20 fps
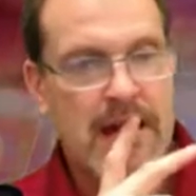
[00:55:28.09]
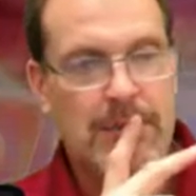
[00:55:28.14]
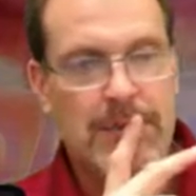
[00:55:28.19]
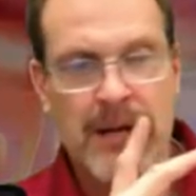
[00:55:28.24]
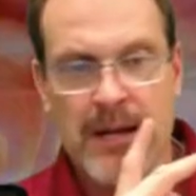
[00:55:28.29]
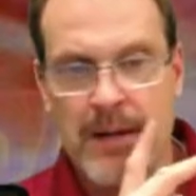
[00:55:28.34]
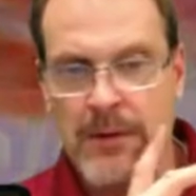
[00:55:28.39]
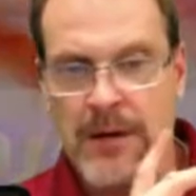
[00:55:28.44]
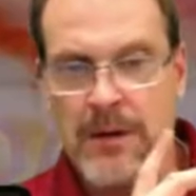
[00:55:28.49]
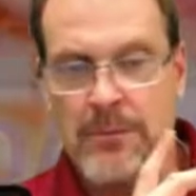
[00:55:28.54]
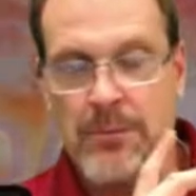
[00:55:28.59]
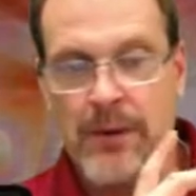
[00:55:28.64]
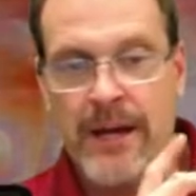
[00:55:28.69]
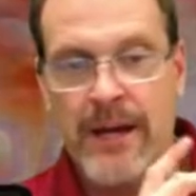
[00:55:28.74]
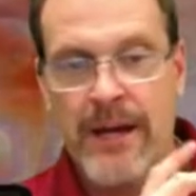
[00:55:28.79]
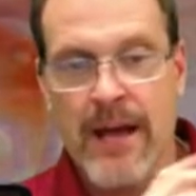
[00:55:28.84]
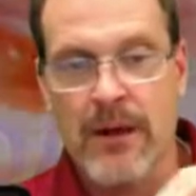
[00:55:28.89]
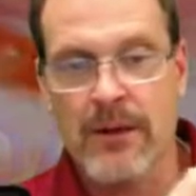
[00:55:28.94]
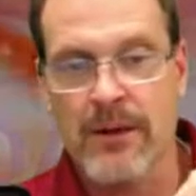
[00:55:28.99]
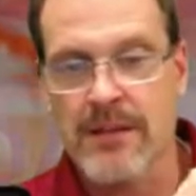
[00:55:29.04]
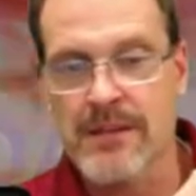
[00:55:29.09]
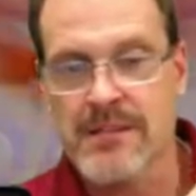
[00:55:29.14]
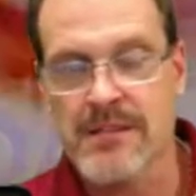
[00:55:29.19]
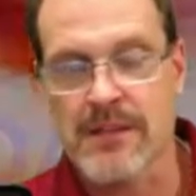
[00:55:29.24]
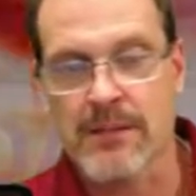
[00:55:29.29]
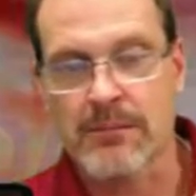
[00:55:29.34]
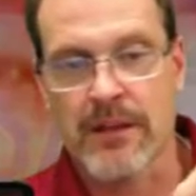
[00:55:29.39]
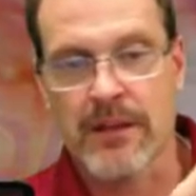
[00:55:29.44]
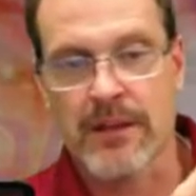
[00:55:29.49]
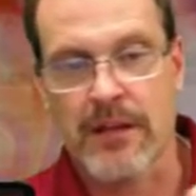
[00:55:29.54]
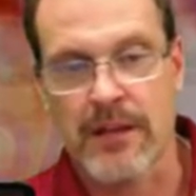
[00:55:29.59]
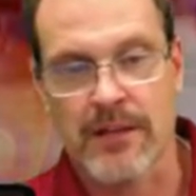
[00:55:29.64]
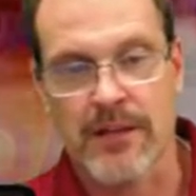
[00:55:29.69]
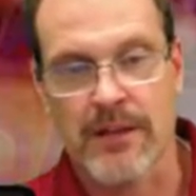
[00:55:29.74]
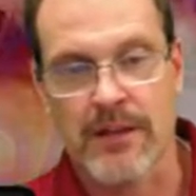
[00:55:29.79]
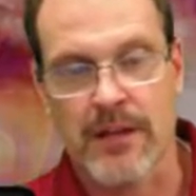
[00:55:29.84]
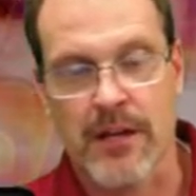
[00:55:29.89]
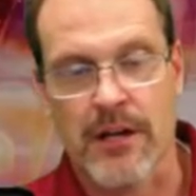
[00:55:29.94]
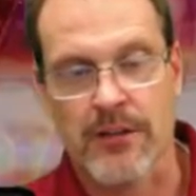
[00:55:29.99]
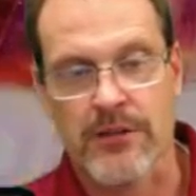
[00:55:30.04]
but I'm gonna bring it out in some into
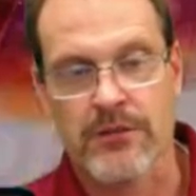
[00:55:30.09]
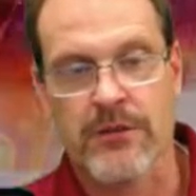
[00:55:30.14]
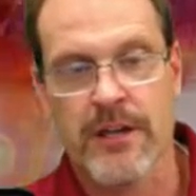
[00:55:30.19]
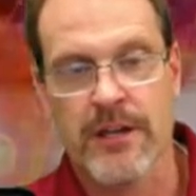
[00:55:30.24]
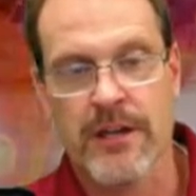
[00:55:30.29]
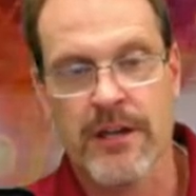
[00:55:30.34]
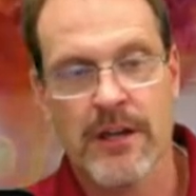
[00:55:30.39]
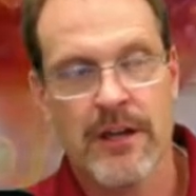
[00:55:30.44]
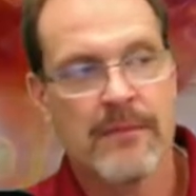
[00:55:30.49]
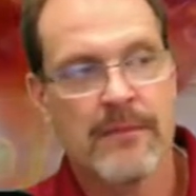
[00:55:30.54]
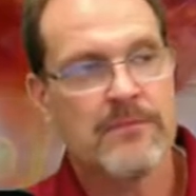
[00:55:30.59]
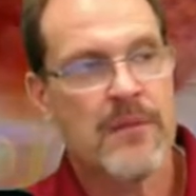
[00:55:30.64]
the country